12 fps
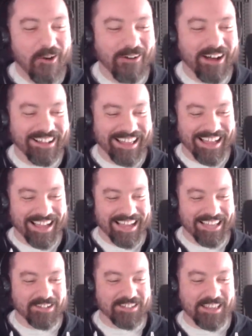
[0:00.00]
well, uh, it
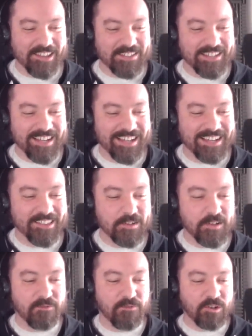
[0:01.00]
looks like there's a there's
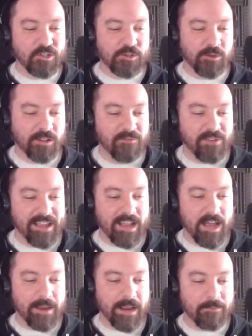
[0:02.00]
a virtual event
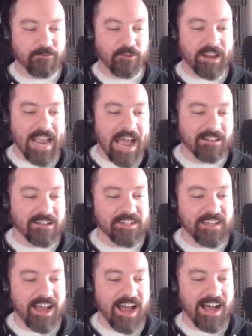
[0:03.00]
coming up for
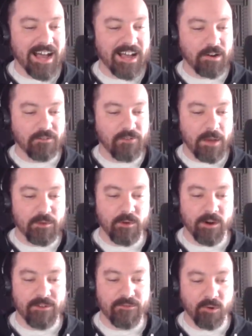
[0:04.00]
GalaxyCon on
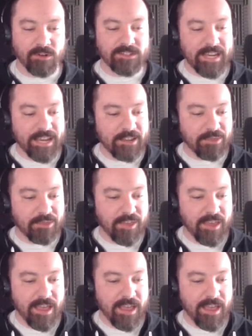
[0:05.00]
February 14th.